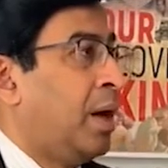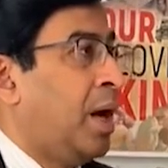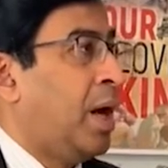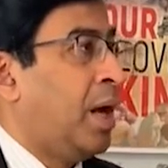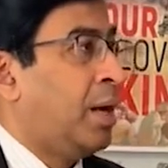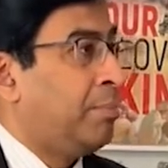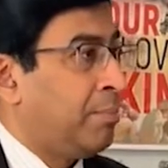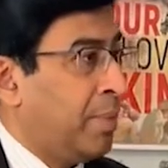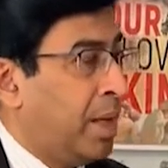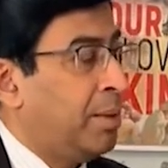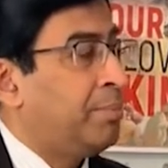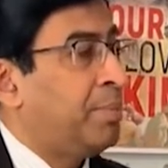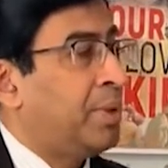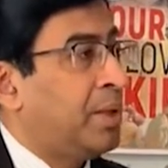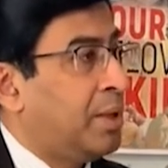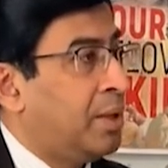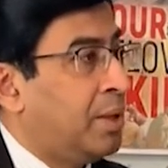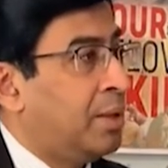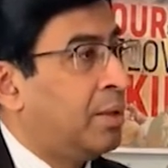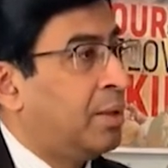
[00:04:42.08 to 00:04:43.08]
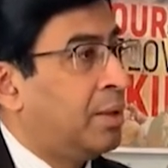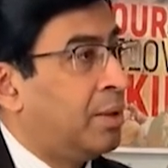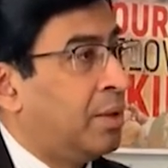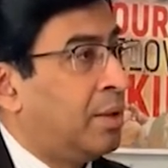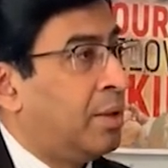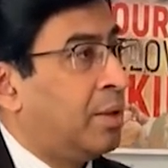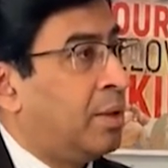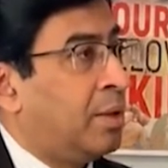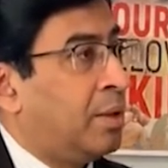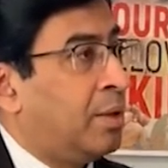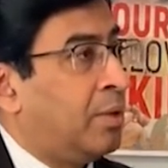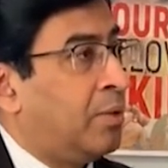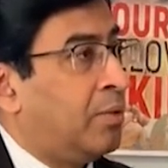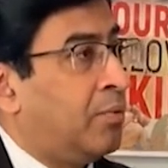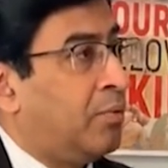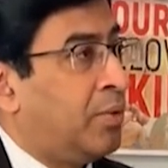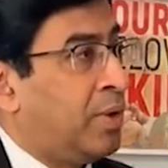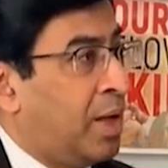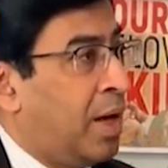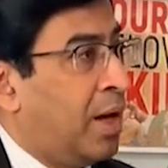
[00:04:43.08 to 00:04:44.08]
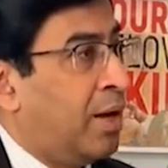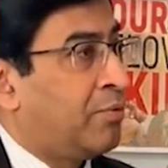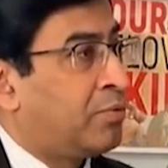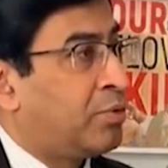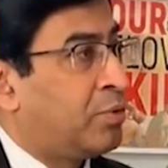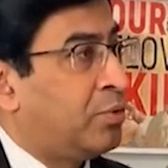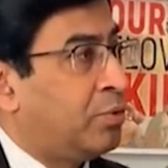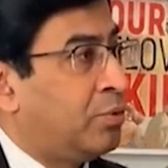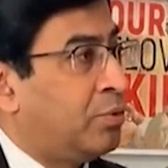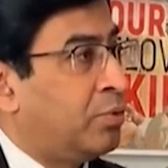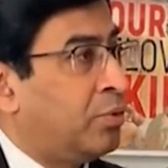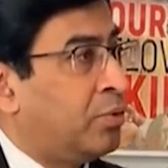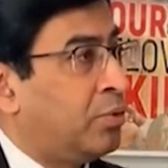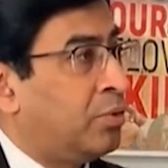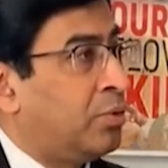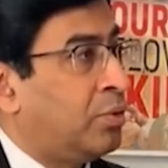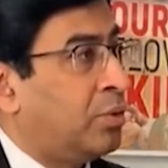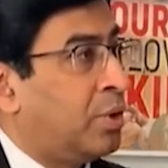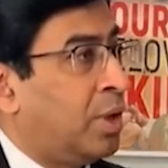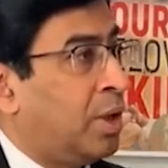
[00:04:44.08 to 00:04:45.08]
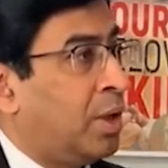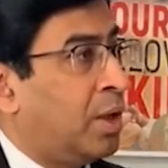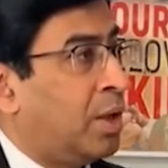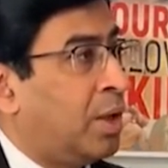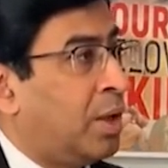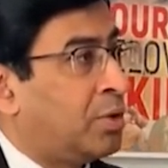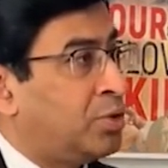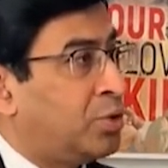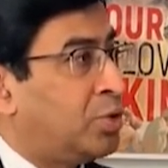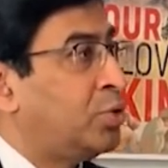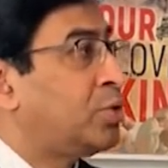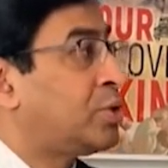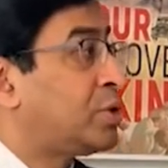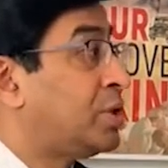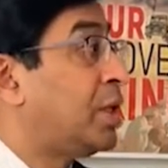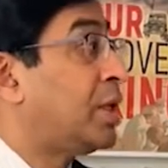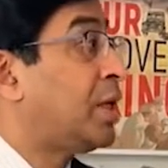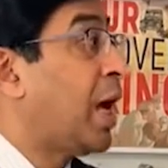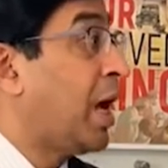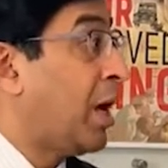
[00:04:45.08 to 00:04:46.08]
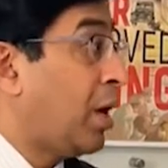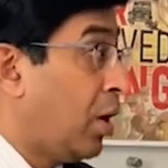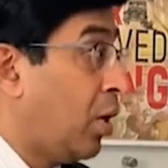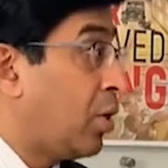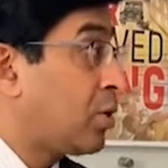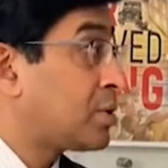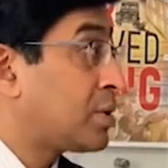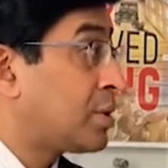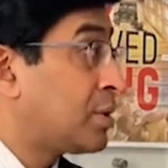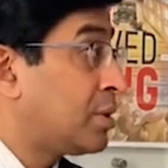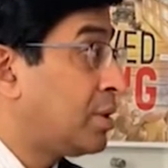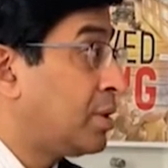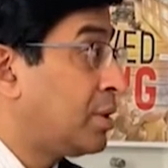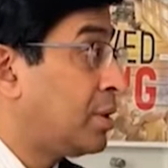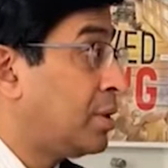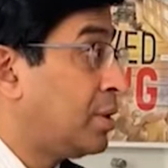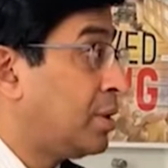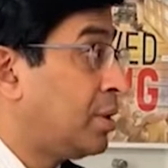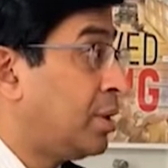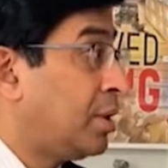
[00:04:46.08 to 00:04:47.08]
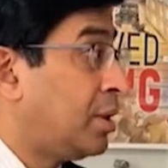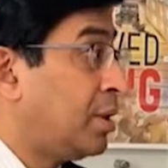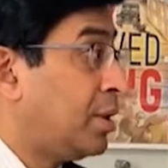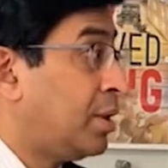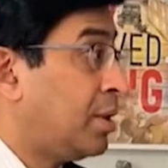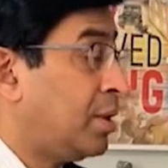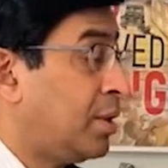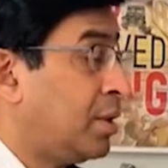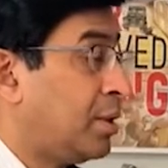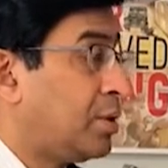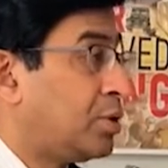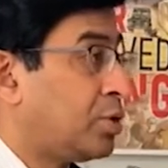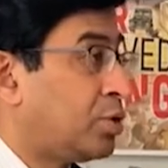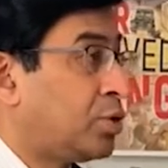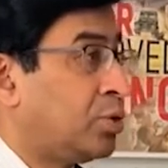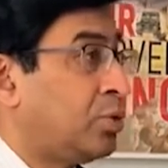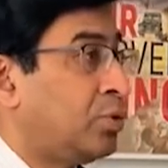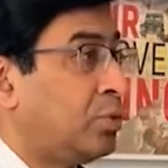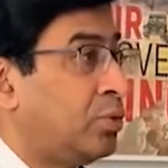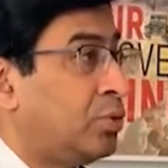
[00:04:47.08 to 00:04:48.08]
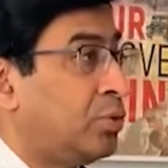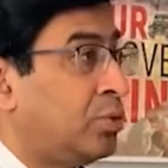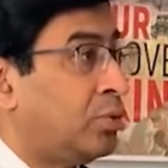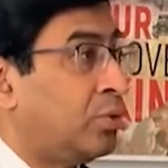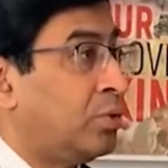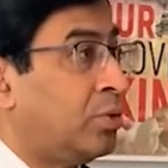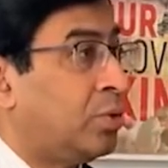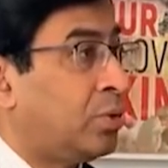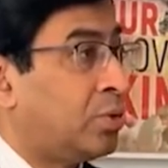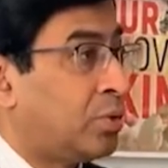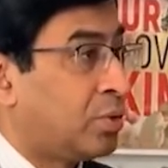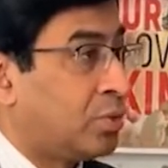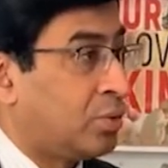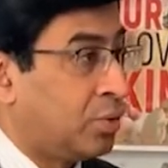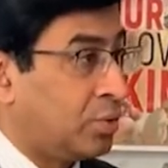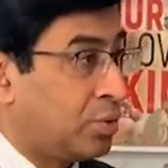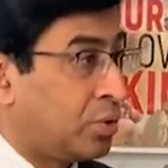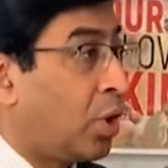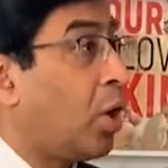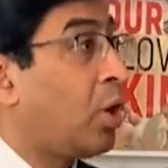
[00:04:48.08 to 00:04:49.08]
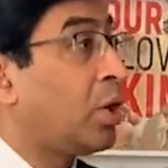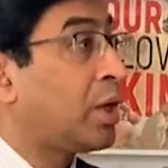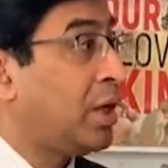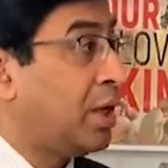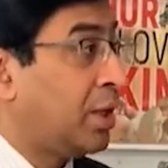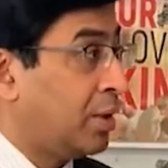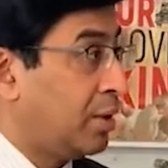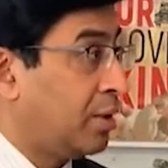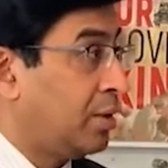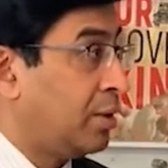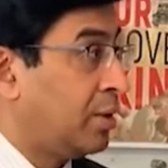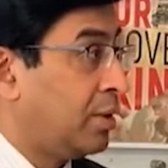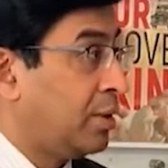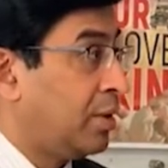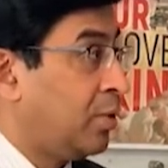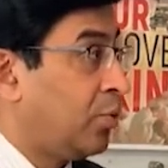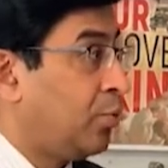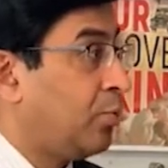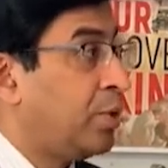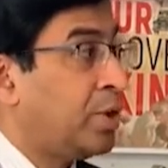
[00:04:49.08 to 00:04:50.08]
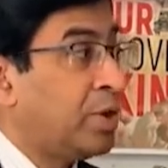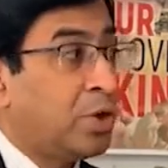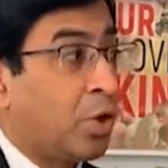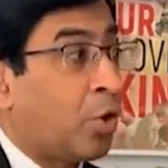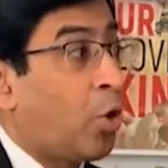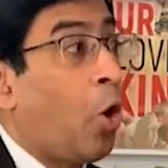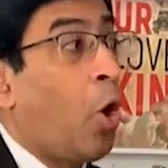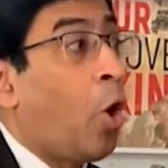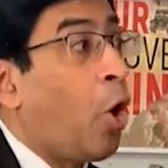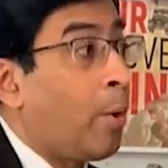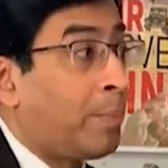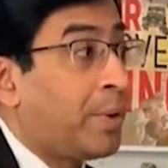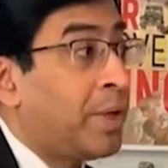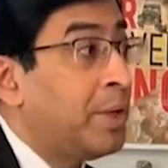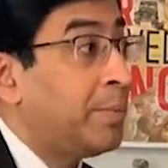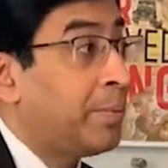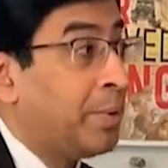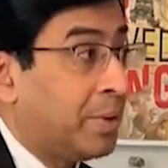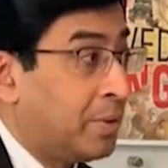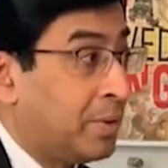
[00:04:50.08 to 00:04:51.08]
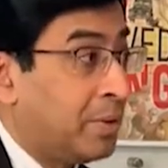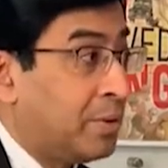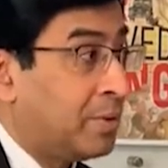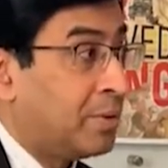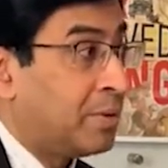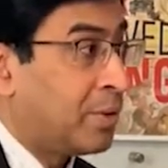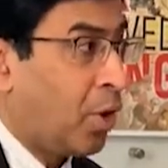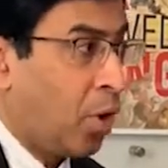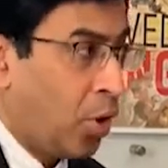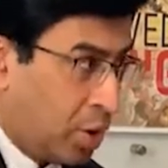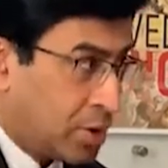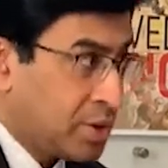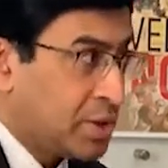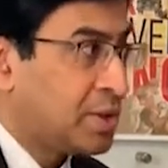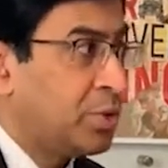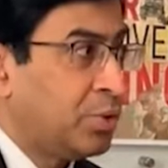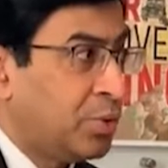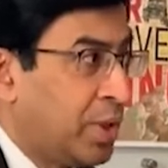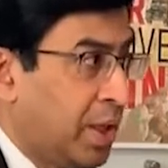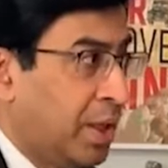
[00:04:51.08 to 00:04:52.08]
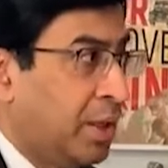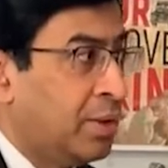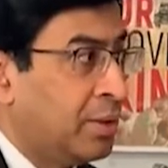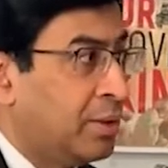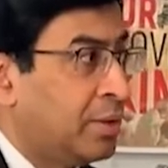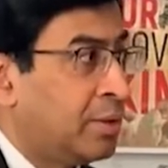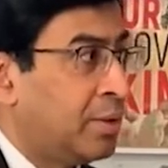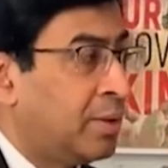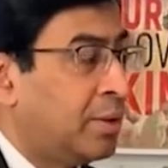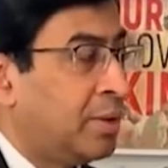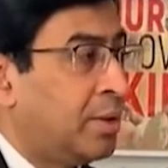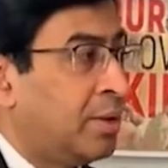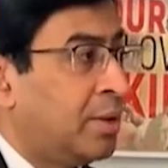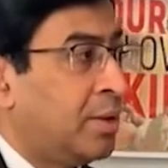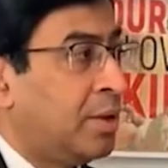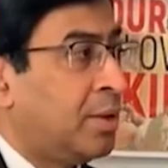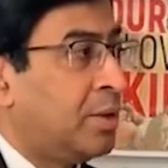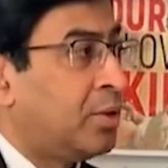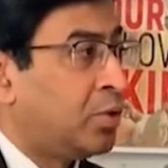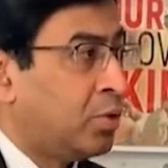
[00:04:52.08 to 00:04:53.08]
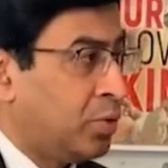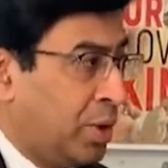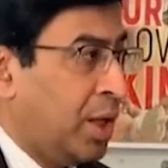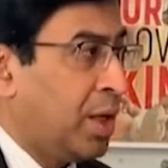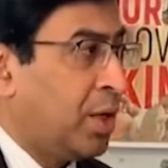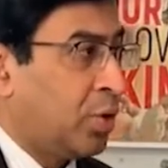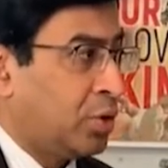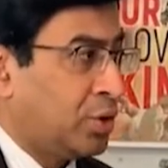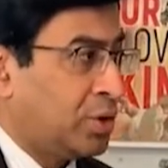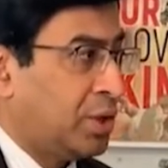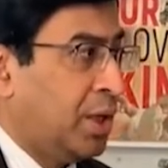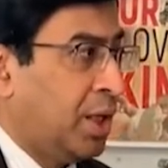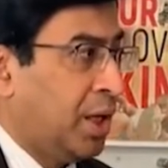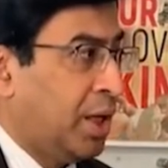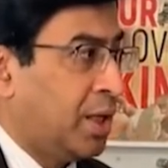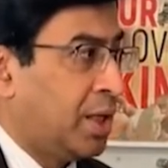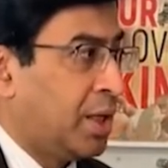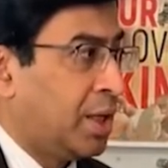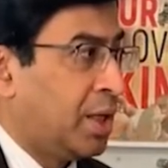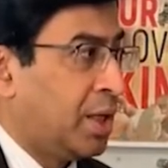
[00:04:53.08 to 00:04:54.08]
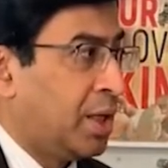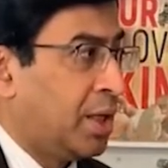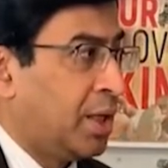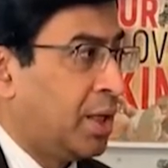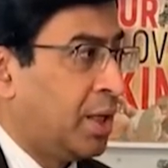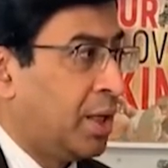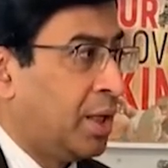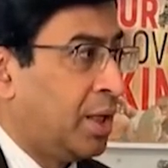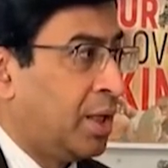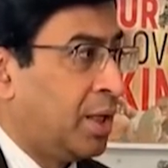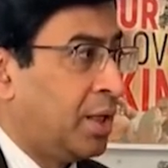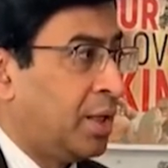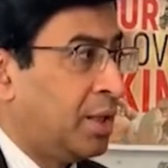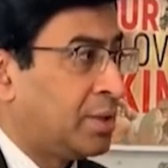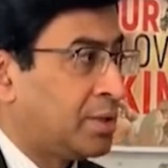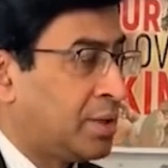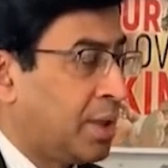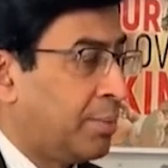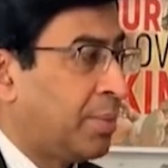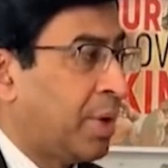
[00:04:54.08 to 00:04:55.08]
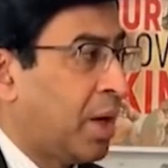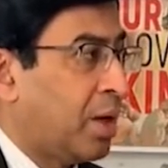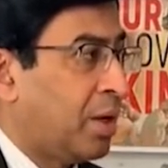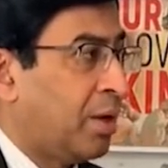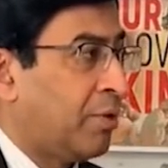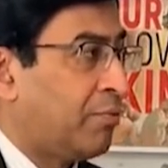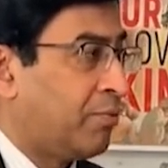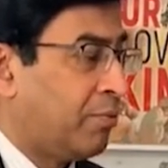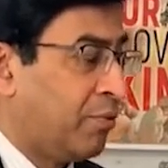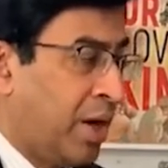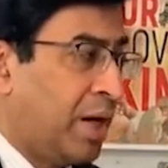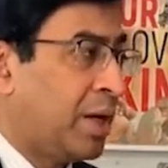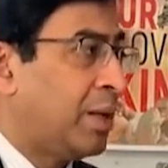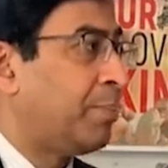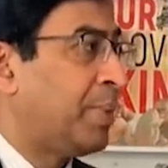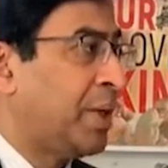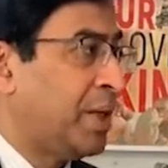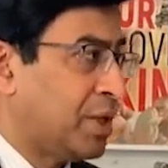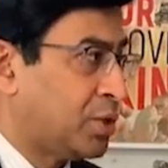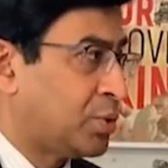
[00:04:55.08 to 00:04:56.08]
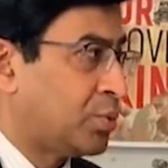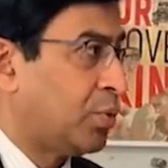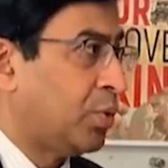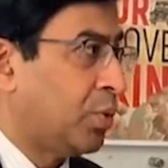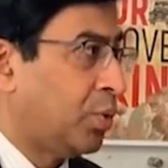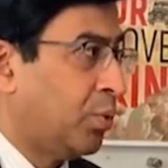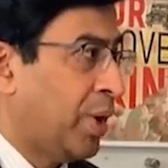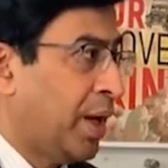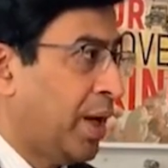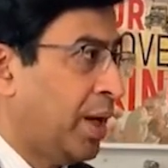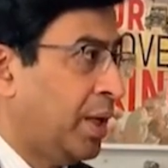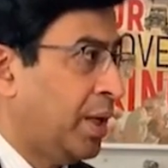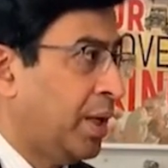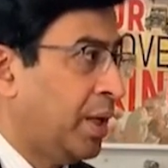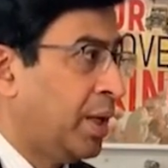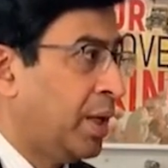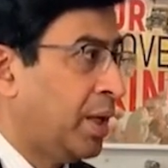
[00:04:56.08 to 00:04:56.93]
and maybe we have to use the dialogue to talking with the core people, core student, to negotiate some kind of very peaceful way